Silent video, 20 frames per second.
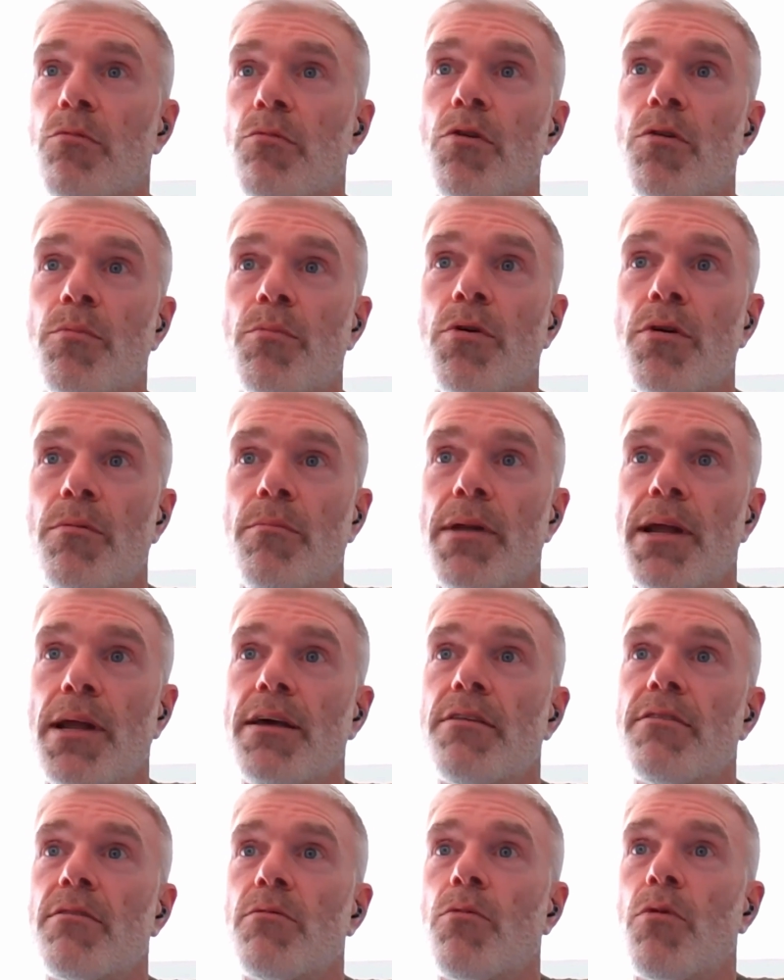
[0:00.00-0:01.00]
weren't put in
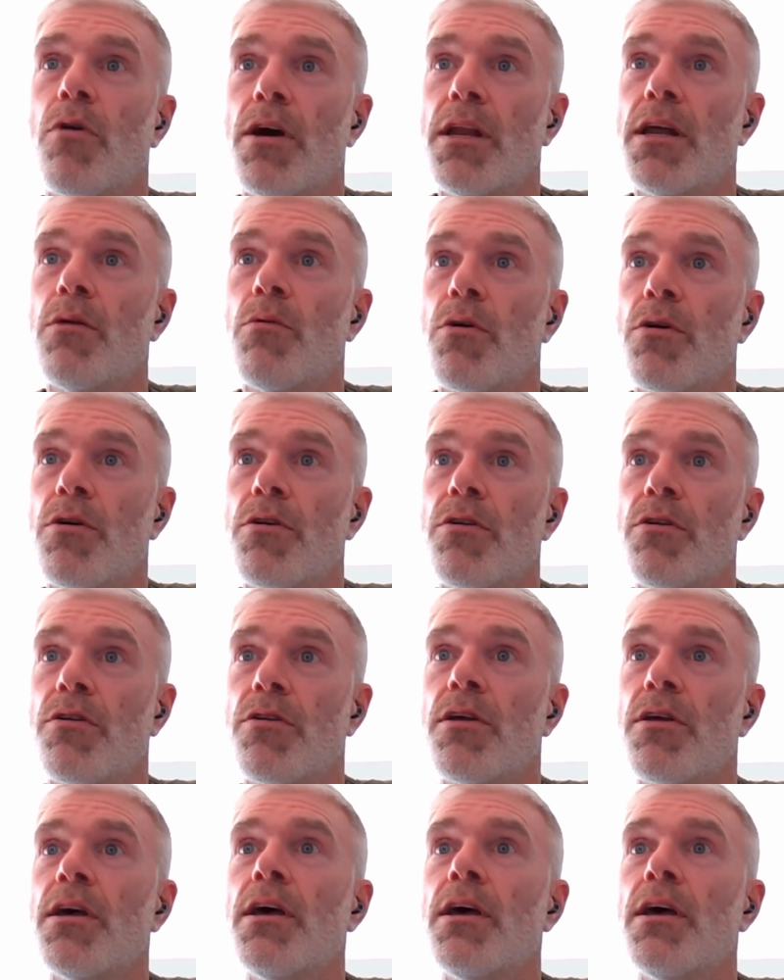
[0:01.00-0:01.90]
place and why they weren't.